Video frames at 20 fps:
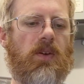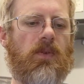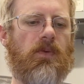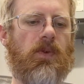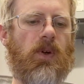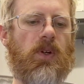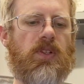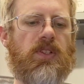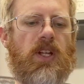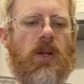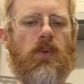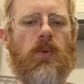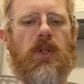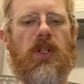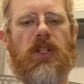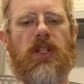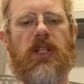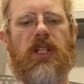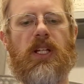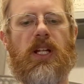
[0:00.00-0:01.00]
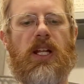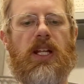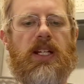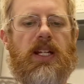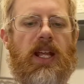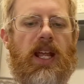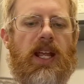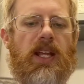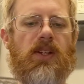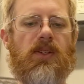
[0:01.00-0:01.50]
First I whittled
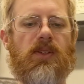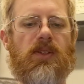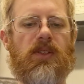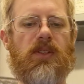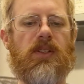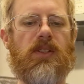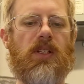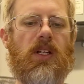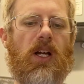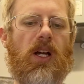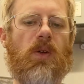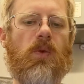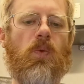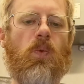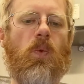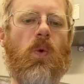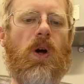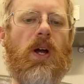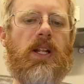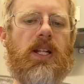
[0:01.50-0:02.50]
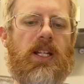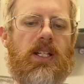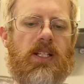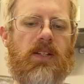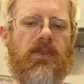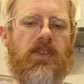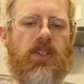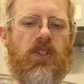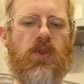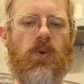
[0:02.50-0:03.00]
an angle on one end
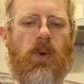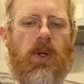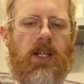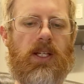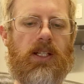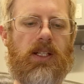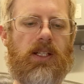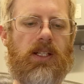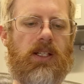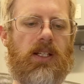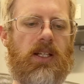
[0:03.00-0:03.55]
of the twig.